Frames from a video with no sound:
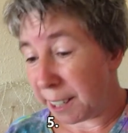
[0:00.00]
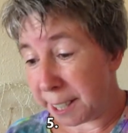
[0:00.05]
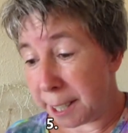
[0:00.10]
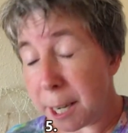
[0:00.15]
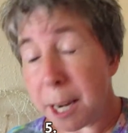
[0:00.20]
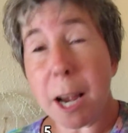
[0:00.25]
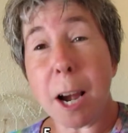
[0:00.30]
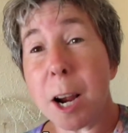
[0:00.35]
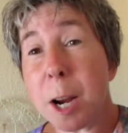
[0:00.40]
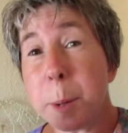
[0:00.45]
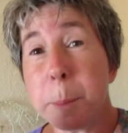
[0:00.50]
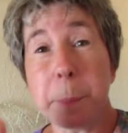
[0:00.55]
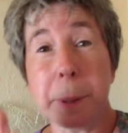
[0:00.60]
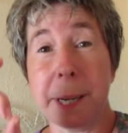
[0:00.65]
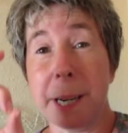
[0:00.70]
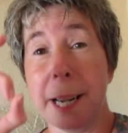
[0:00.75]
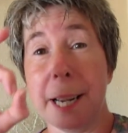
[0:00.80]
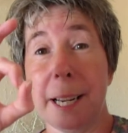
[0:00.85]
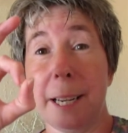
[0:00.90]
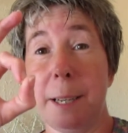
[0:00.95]
I can
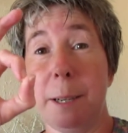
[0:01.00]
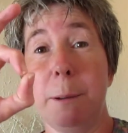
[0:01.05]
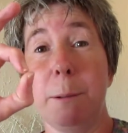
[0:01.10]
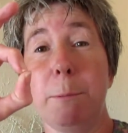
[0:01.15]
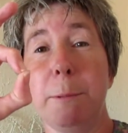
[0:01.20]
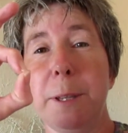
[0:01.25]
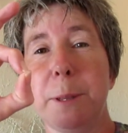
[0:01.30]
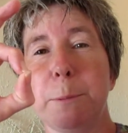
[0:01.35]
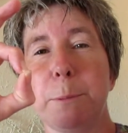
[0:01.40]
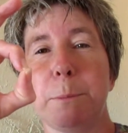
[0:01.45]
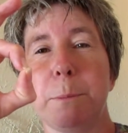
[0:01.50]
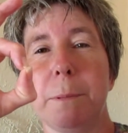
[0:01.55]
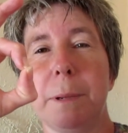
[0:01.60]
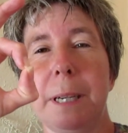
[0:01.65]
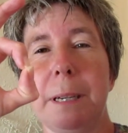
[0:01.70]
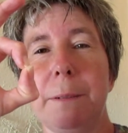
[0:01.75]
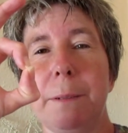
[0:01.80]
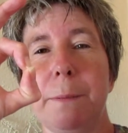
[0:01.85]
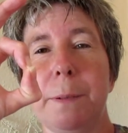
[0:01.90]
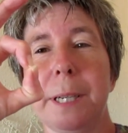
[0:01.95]
cope now with,
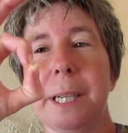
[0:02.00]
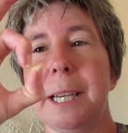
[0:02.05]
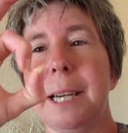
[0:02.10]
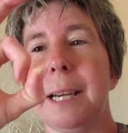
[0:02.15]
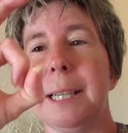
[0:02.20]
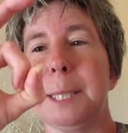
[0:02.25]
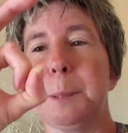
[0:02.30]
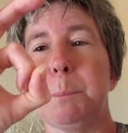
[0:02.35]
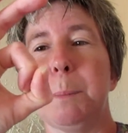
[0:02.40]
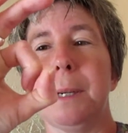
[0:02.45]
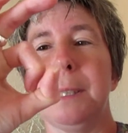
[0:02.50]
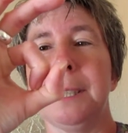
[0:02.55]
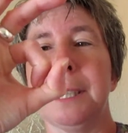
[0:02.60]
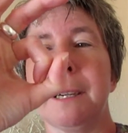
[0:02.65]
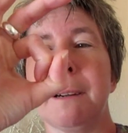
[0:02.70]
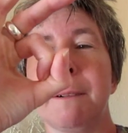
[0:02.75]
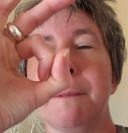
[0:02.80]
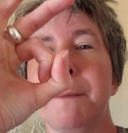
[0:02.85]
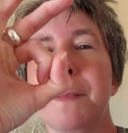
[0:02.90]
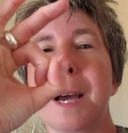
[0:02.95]
if I can get a spider
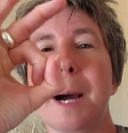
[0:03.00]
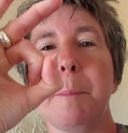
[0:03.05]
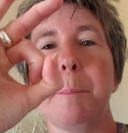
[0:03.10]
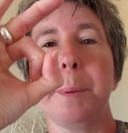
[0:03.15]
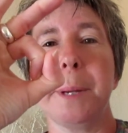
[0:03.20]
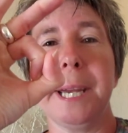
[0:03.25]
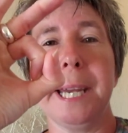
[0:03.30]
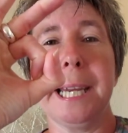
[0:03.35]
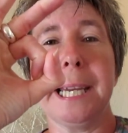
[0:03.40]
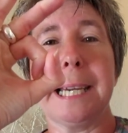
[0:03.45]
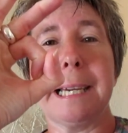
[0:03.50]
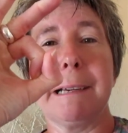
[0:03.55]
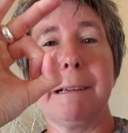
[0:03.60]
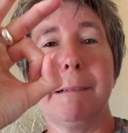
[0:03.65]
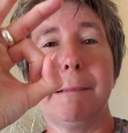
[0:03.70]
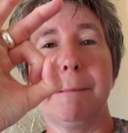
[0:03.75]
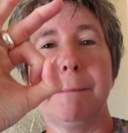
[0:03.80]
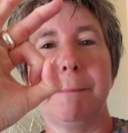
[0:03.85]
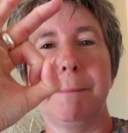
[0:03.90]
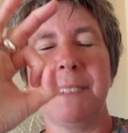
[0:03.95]
kind of that big,
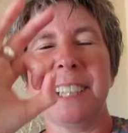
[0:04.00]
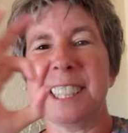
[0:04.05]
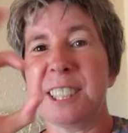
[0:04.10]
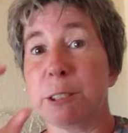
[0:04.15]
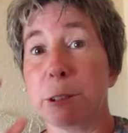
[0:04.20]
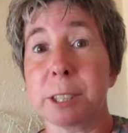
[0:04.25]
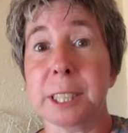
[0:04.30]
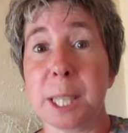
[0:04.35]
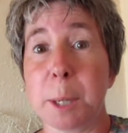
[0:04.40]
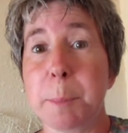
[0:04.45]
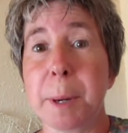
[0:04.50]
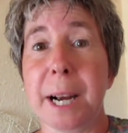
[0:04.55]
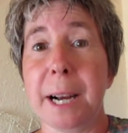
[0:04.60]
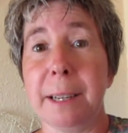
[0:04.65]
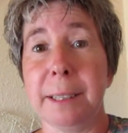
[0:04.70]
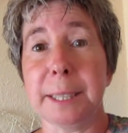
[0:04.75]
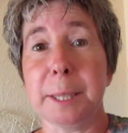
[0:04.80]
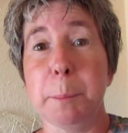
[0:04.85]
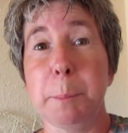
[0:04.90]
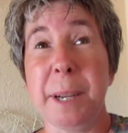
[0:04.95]
that's not so
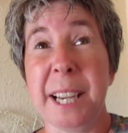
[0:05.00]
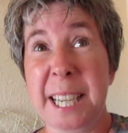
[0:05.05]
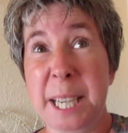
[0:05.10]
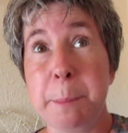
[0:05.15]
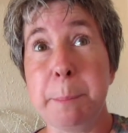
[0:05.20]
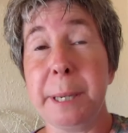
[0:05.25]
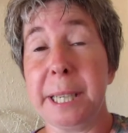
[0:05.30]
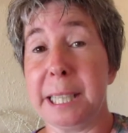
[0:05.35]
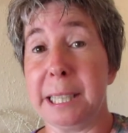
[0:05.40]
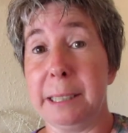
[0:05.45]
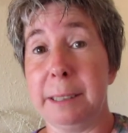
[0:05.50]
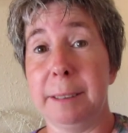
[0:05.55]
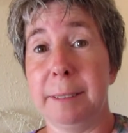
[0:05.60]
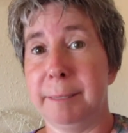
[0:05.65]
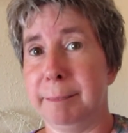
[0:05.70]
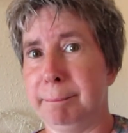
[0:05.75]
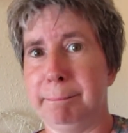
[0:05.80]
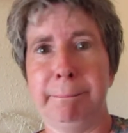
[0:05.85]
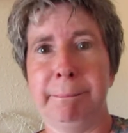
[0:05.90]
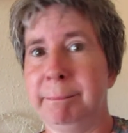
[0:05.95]
bad, but any bigger,
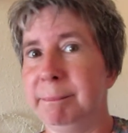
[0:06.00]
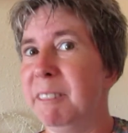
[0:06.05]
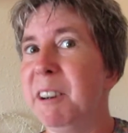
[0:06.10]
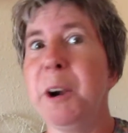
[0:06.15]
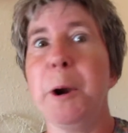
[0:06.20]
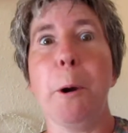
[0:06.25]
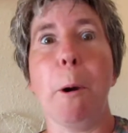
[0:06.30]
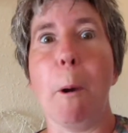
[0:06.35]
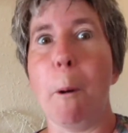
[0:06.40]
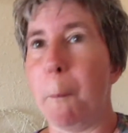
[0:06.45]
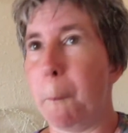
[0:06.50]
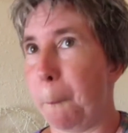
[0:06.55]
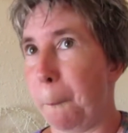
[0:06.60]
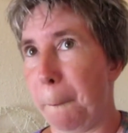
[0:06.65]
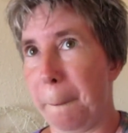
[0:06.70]
no.